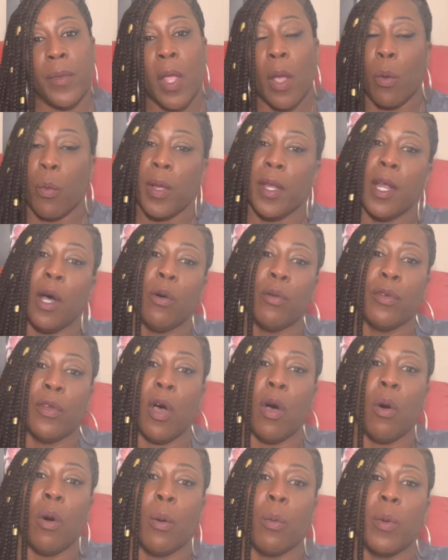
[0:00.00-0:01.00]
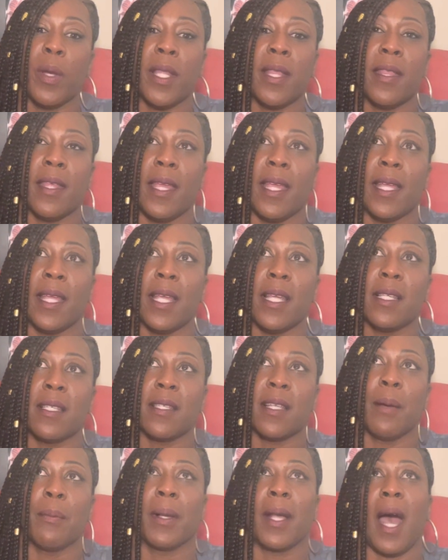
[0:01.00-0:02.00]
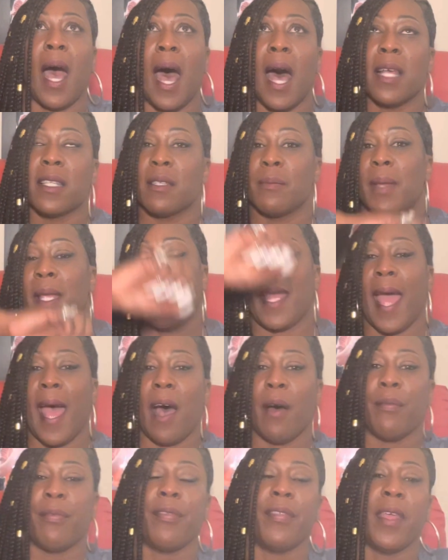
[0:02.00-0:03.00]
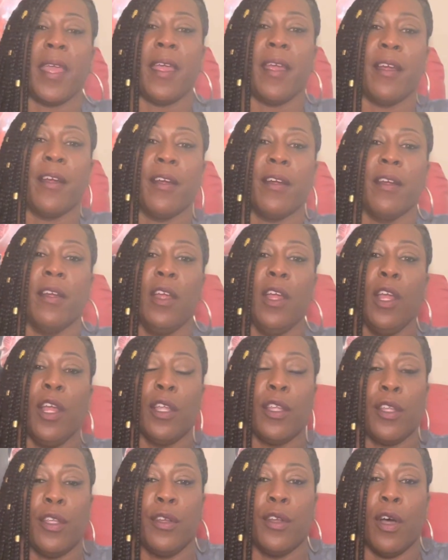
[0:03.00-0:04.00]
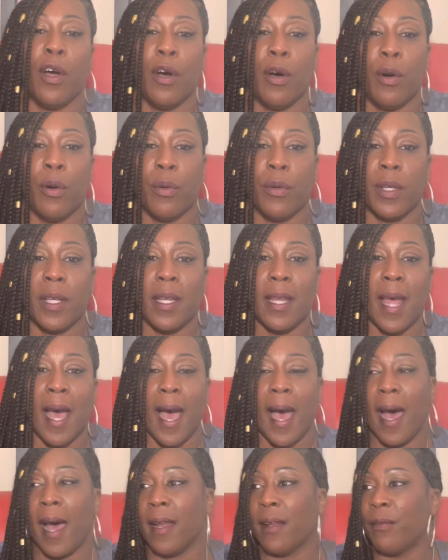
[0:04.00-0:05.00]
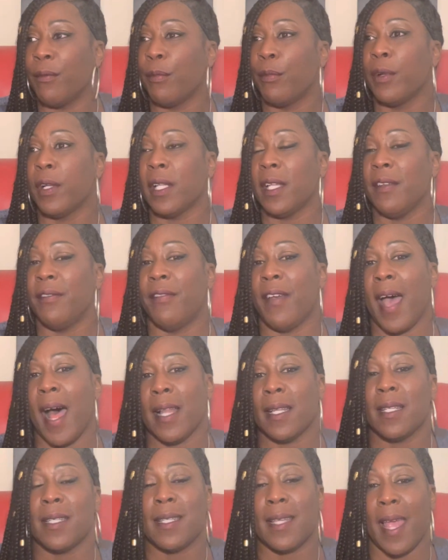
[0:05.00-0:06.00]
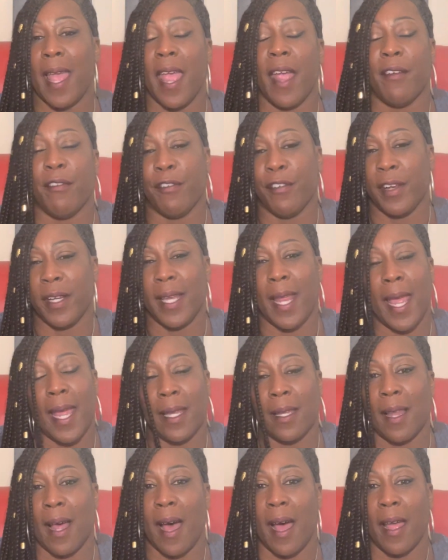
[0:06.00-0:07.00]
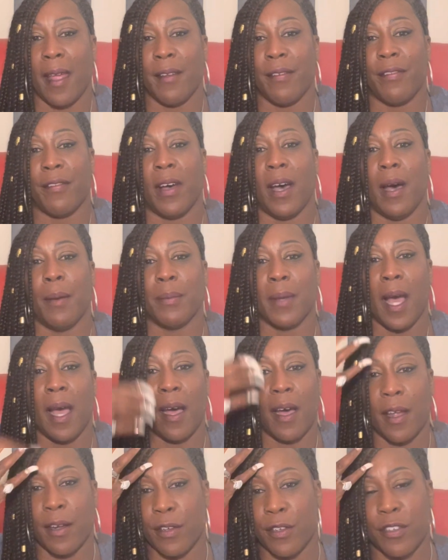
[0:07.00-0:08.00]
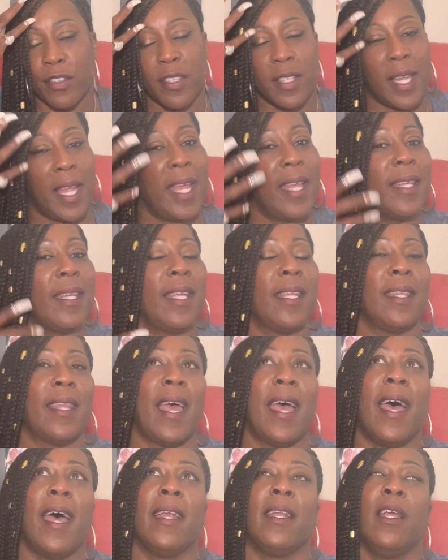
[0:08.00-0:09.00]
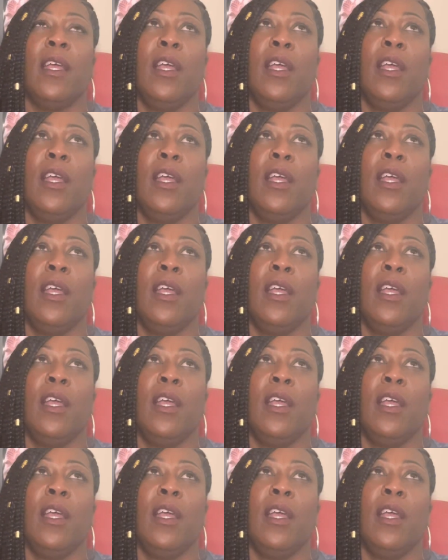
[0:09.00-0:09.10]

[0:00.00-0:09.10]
We don't know him. We think he's some cosmic out there, not really valid to everyday life. Not understanding that,